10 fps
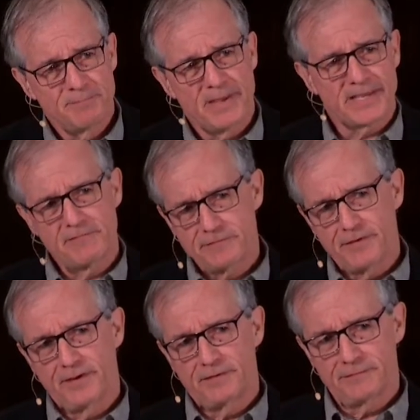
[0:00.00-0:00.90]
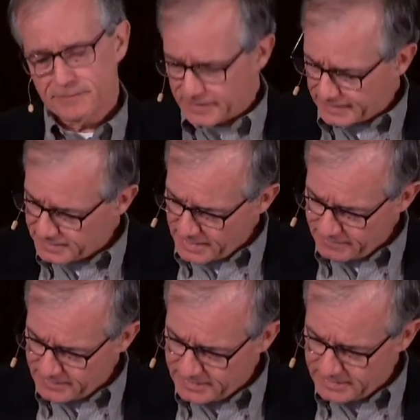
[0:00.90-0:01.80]
making fun of King
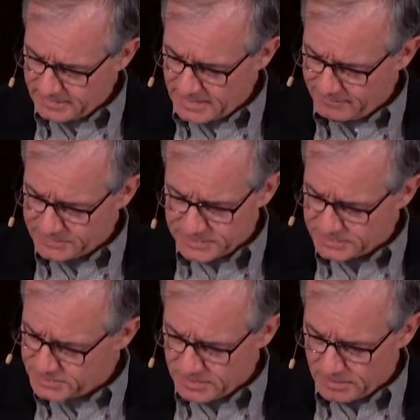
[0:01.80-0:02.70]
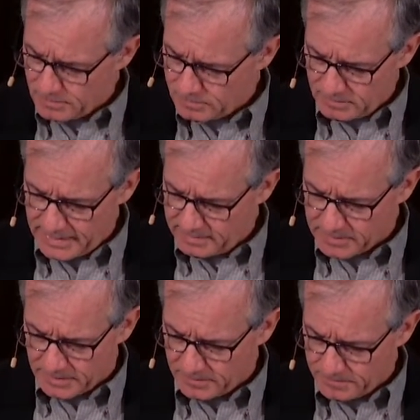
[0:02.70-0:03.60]
David, and David says, "No, let
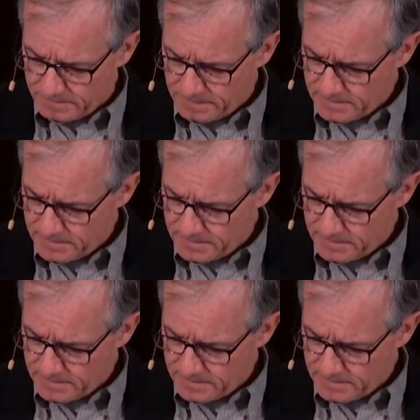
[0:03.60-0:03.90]
him go."